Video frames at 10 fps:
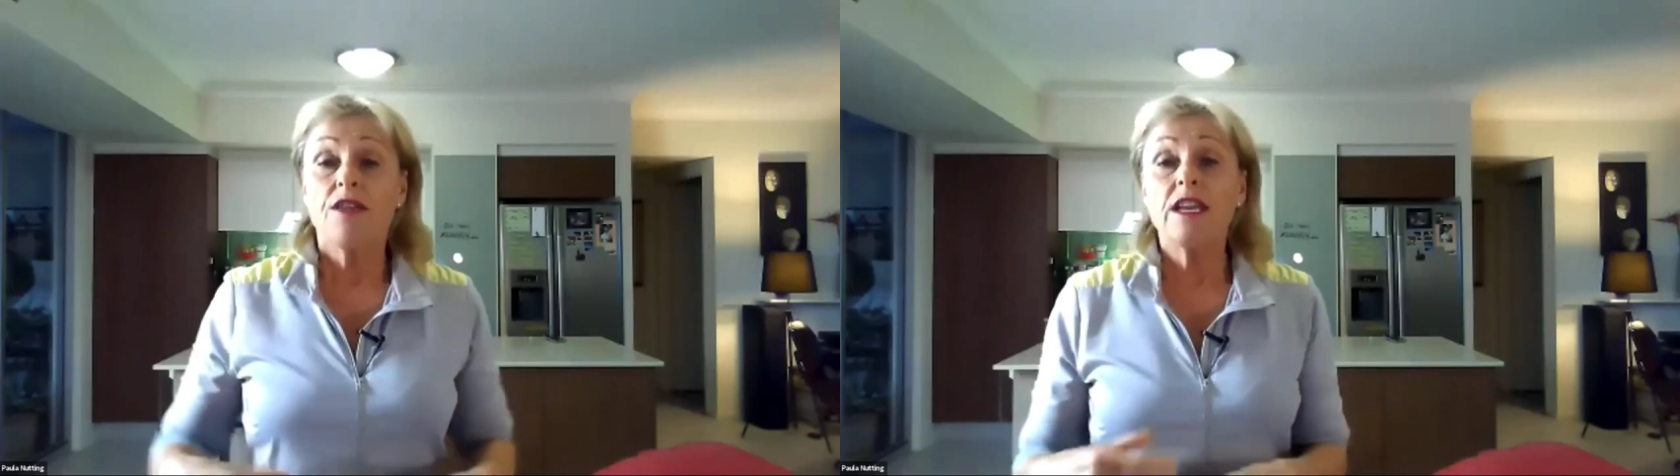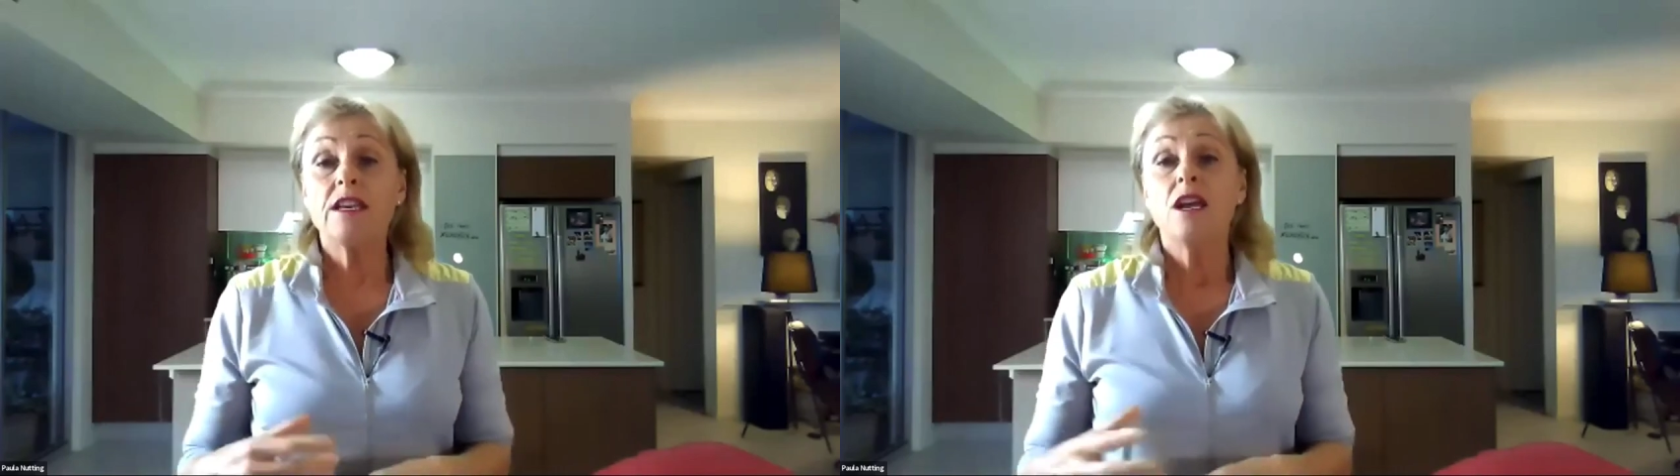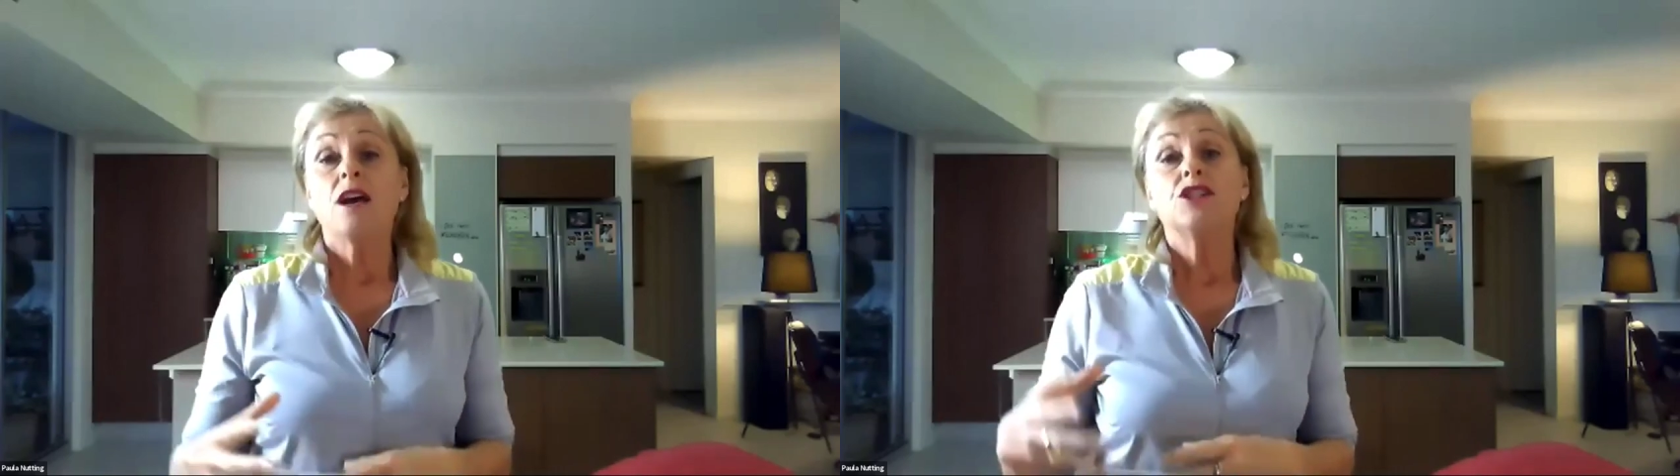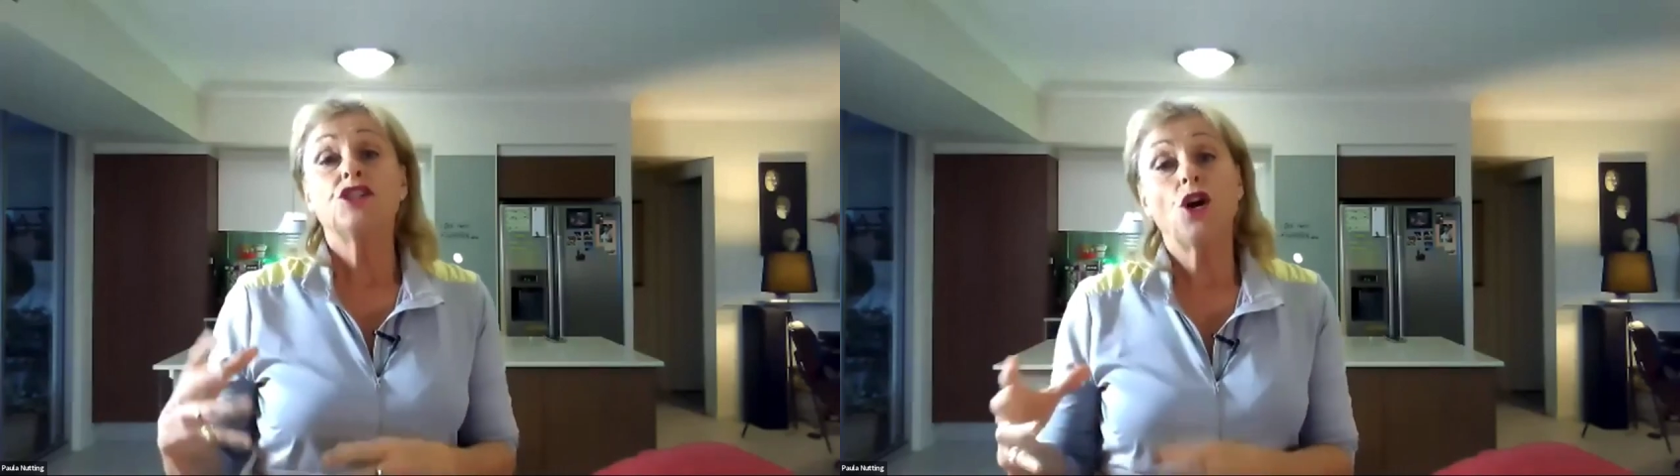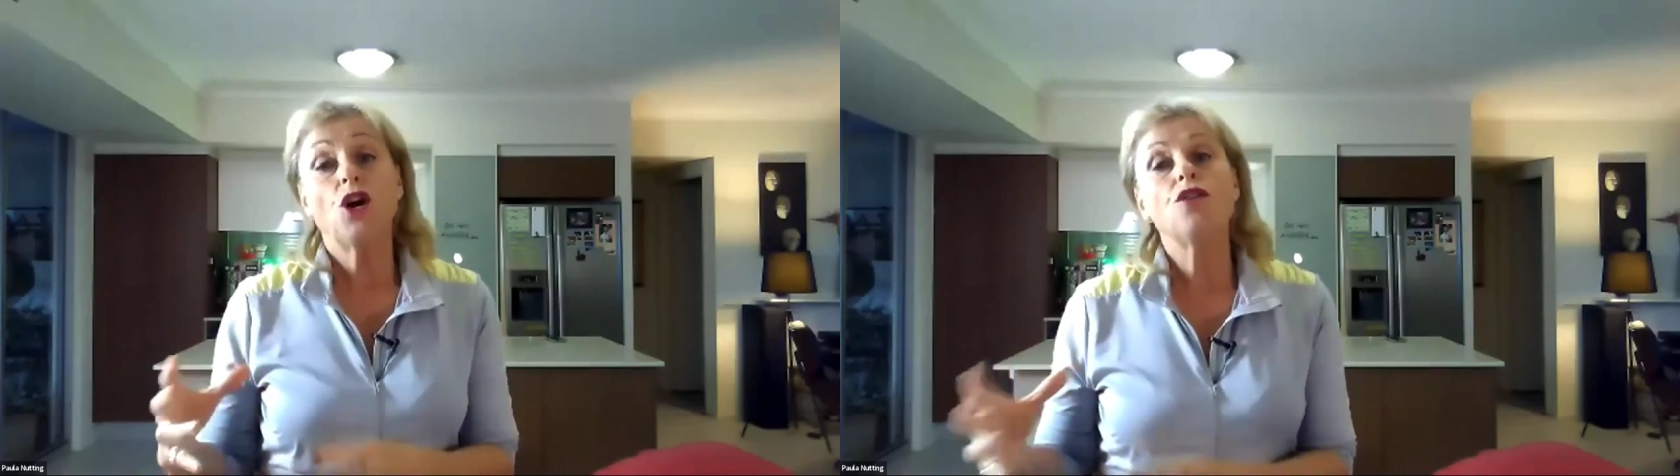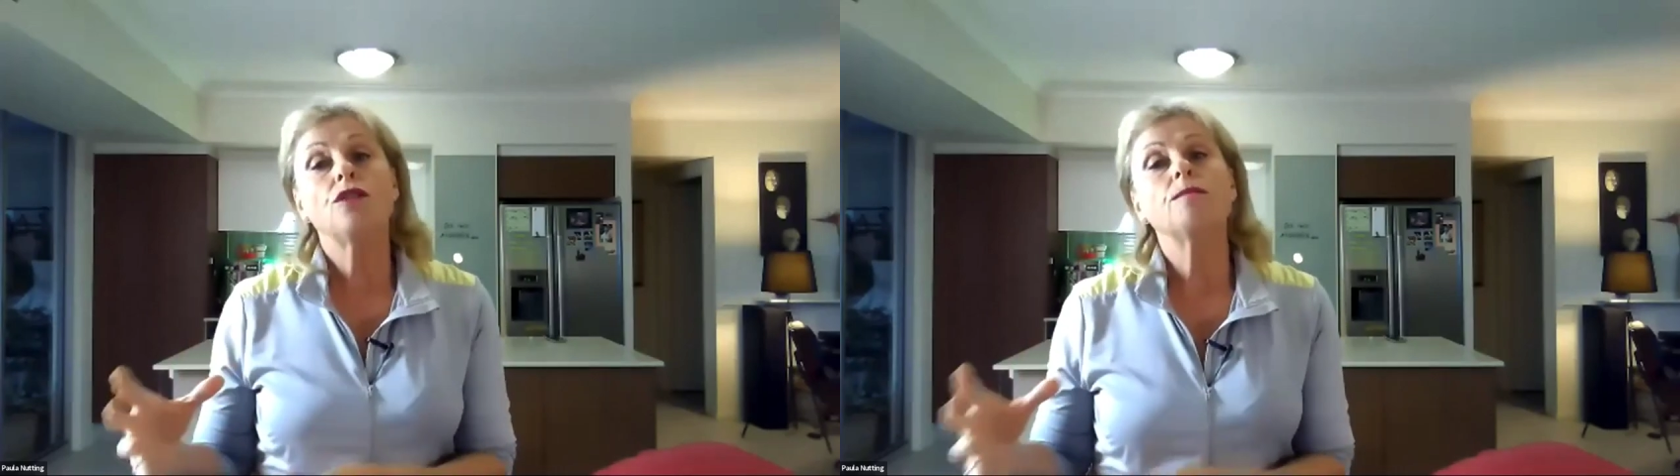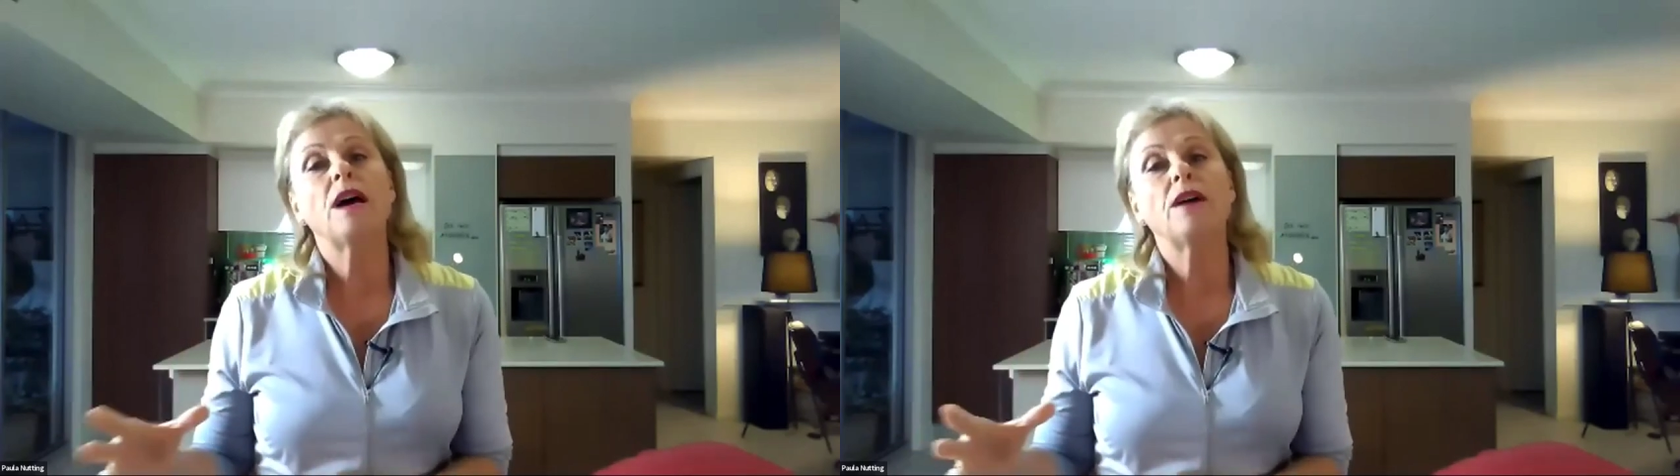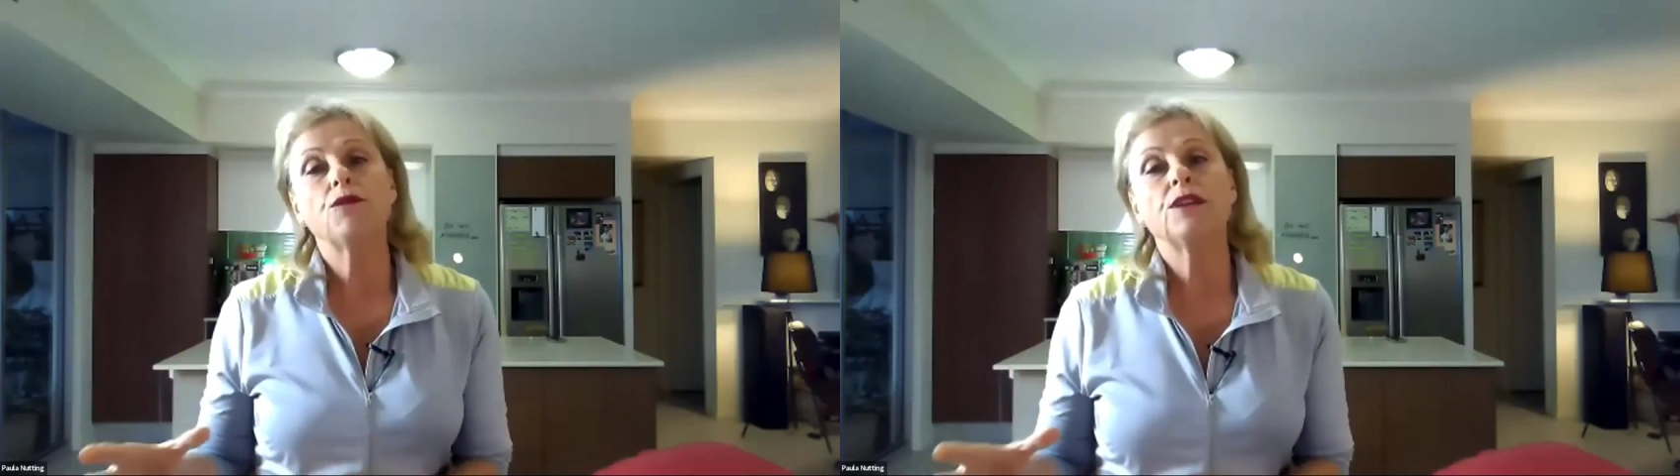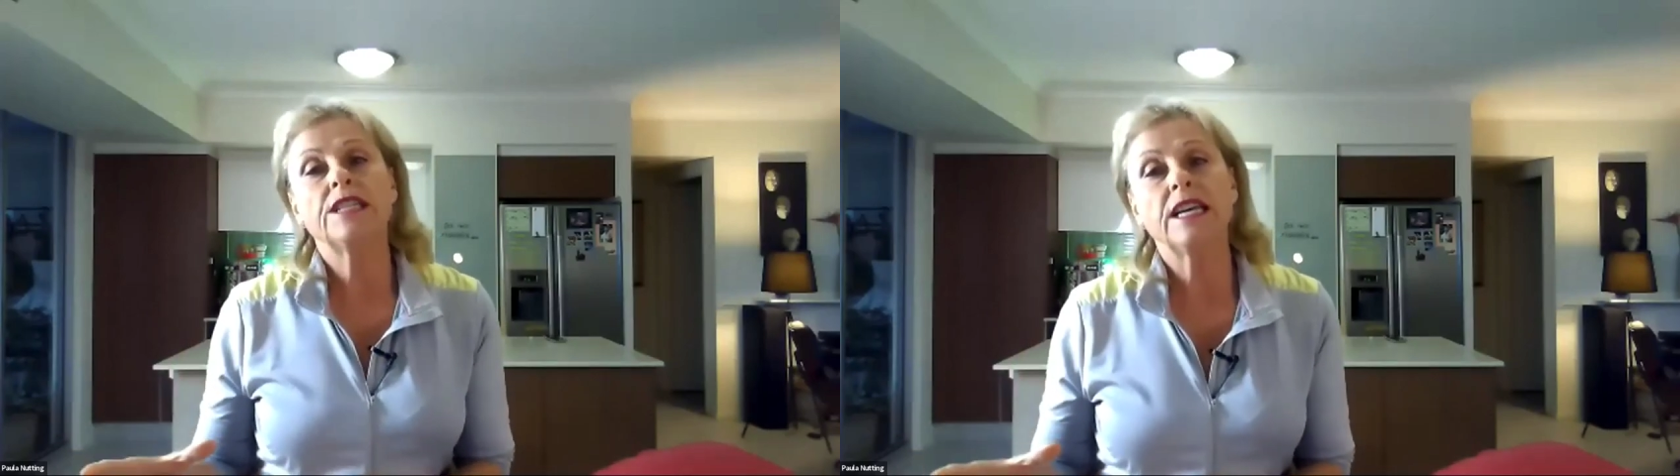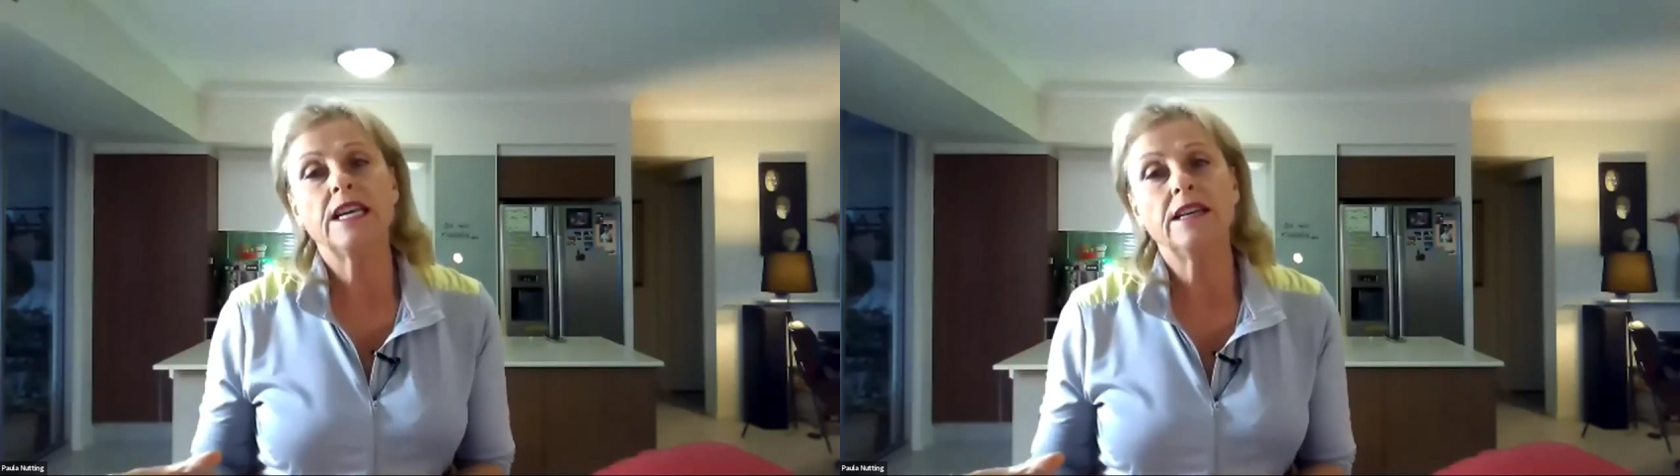then show them that
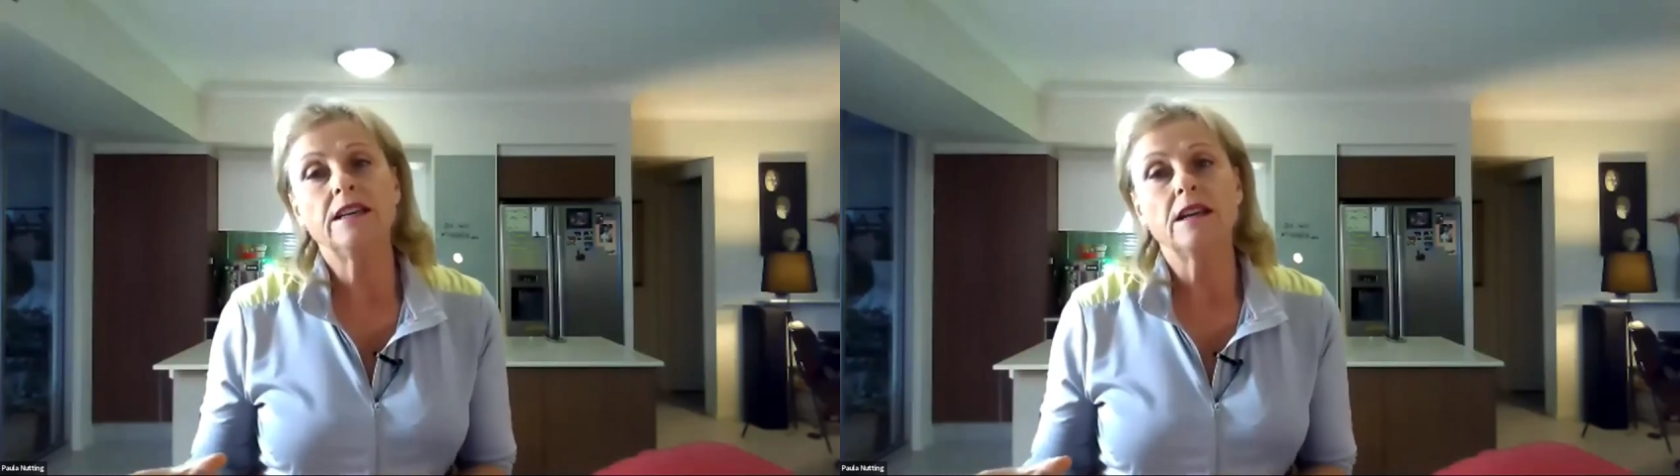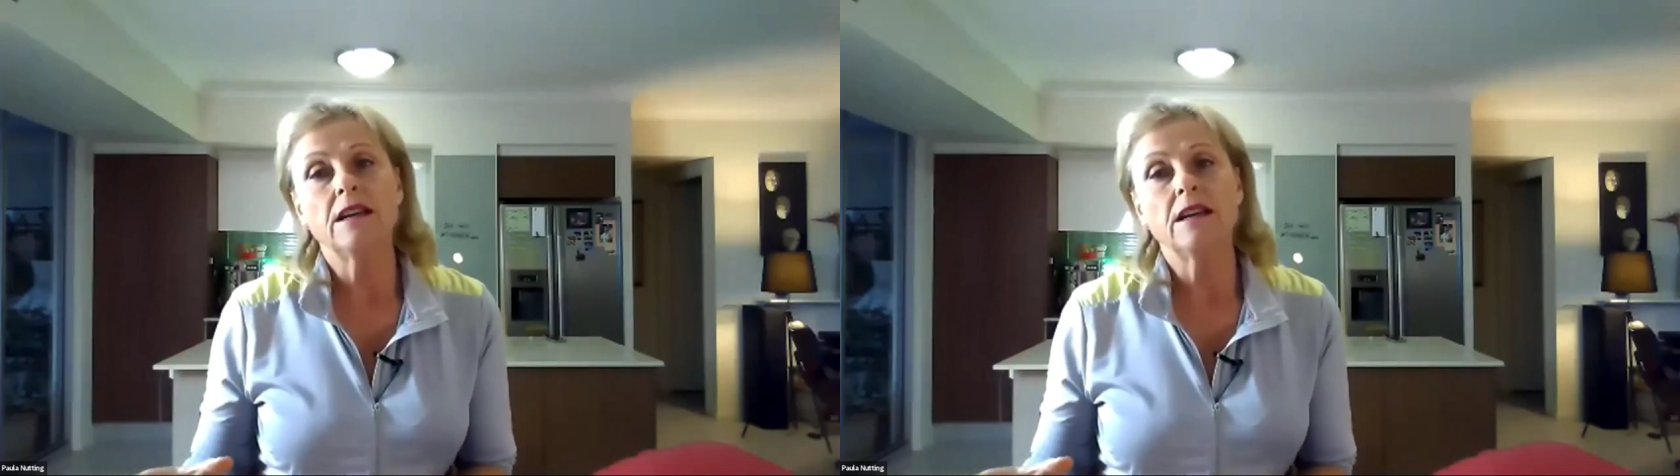routine,